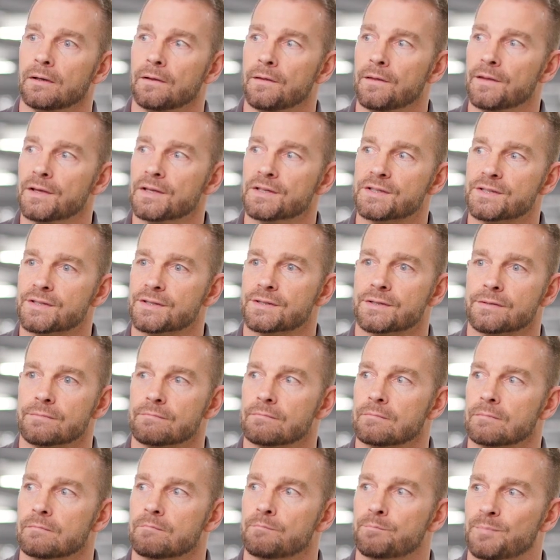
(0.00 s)
this
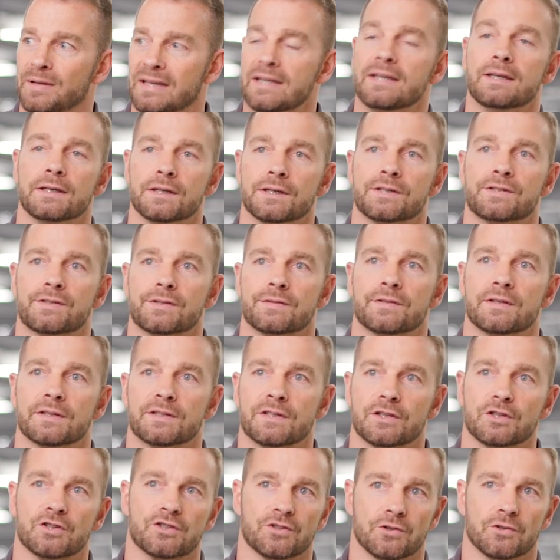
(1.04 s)
piece
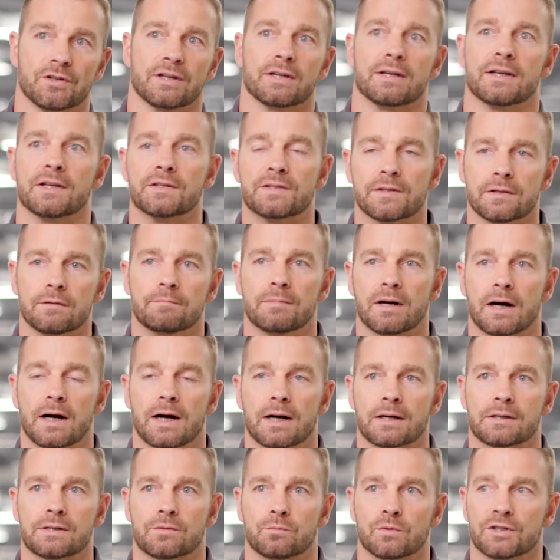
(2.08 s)
that's inserted into the
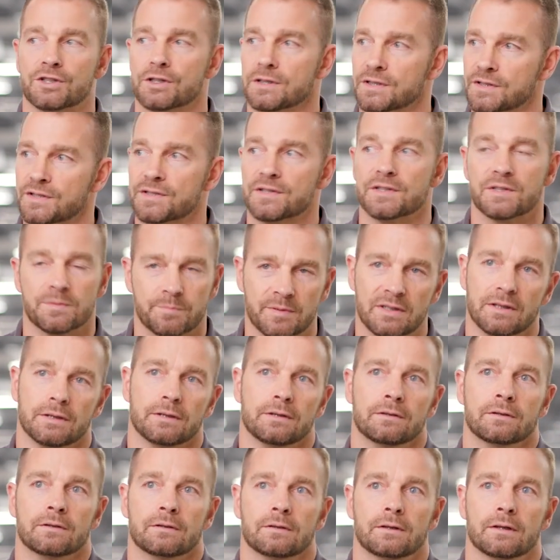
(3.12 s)
box, which is the speed.
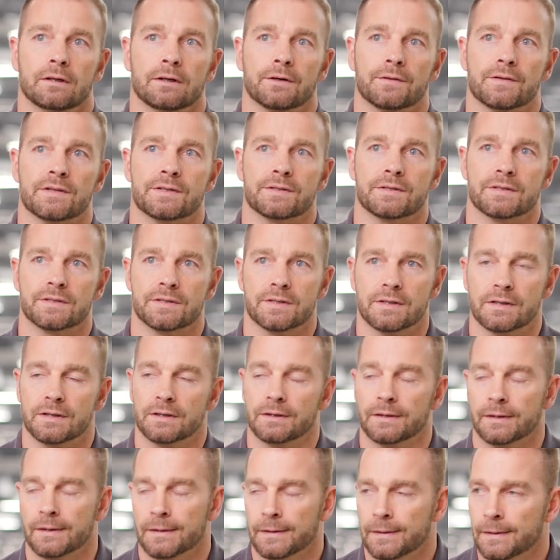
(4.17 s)
You know, this is
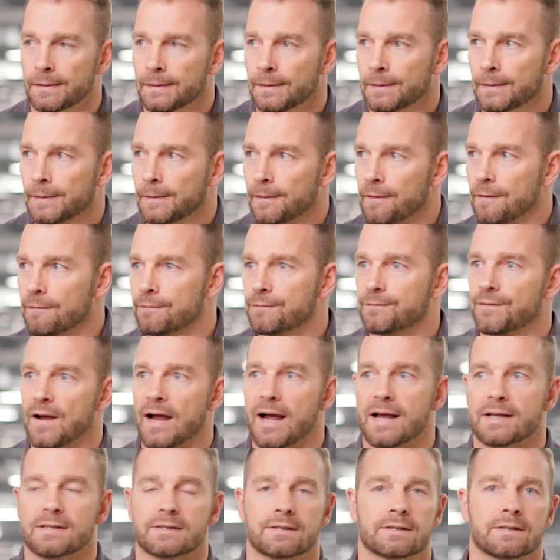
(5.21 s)
the, the
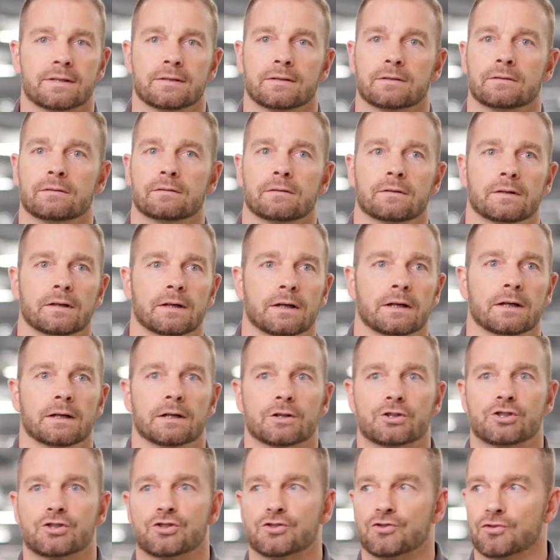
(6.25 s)
fast, uh,
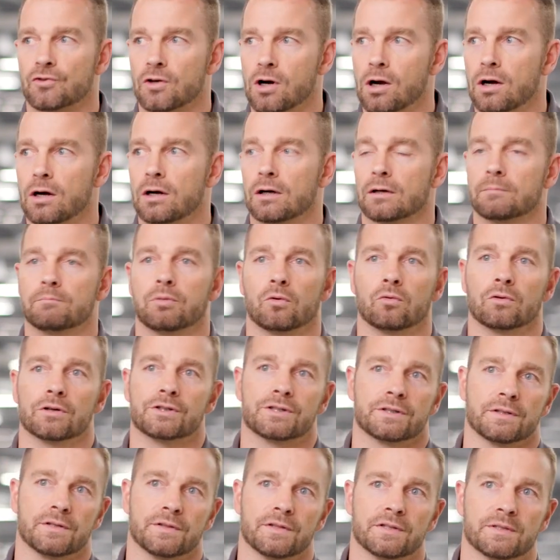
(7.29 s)
strong
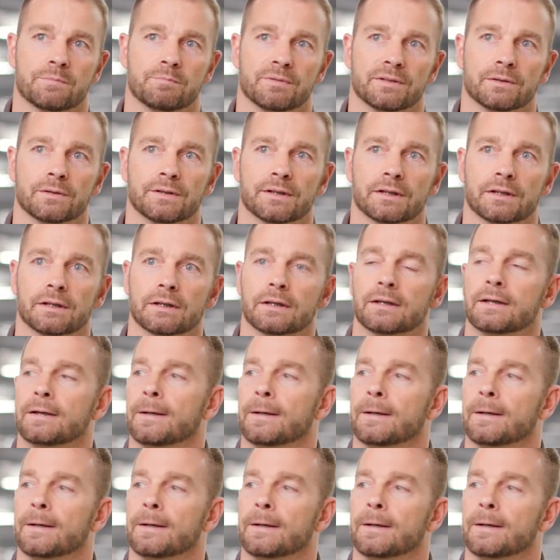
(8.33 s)
portion of this building.